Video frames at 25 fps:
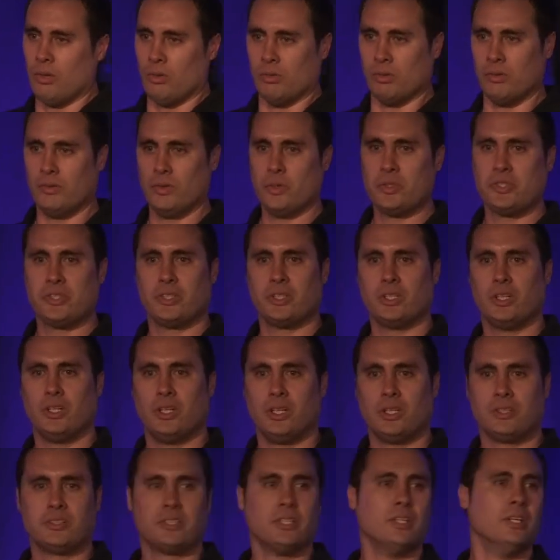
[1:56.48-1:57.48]
We've also
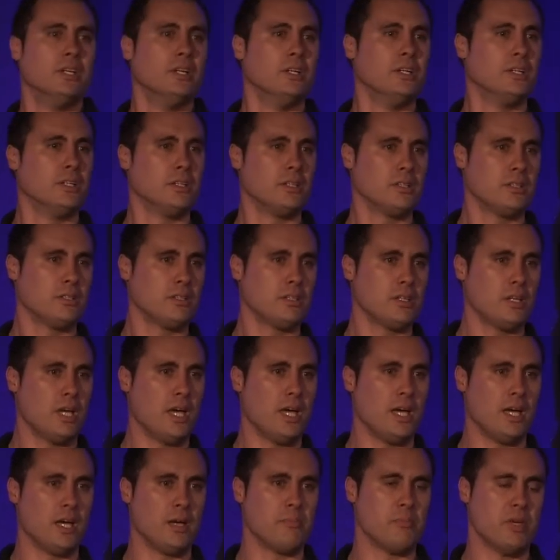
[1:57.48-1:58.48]
got
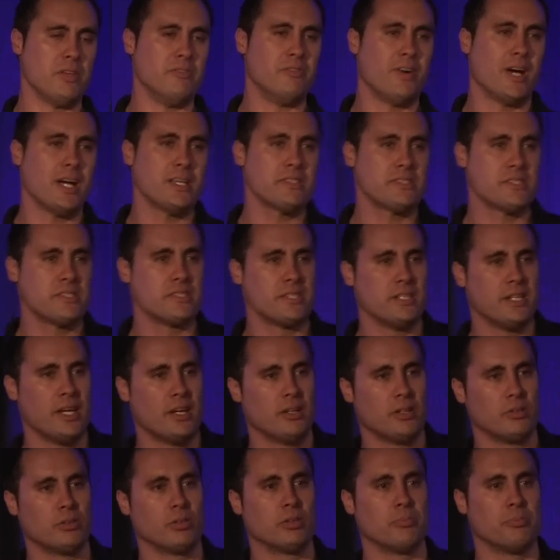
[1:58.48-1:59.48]
advances in
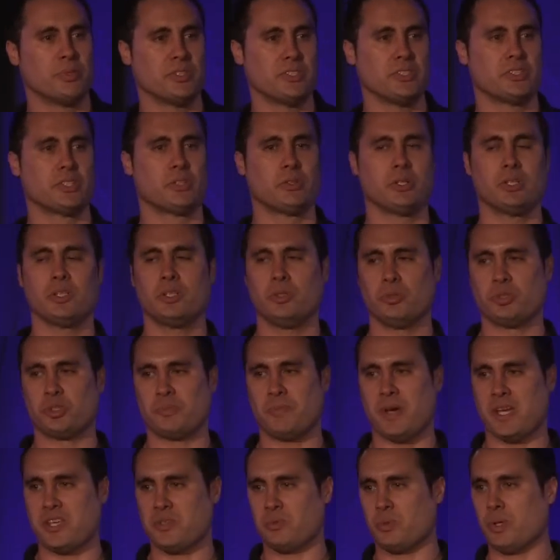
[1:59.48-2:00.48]
our business critical
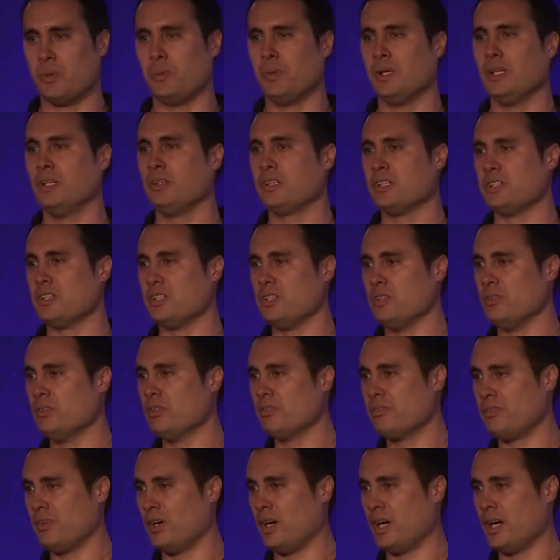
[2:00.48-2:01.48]
space where we're looking to
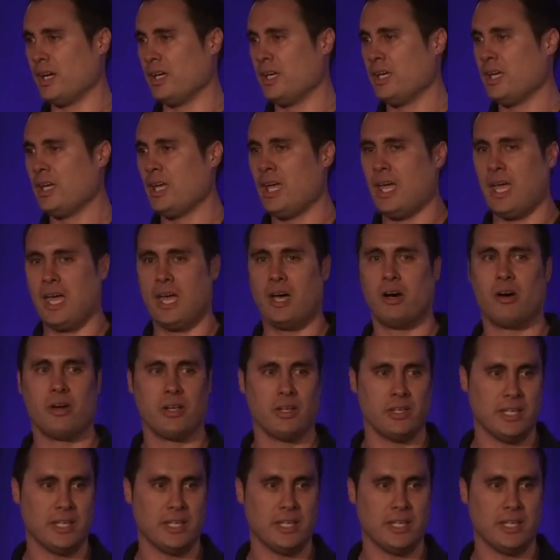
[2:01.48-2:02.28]
unify our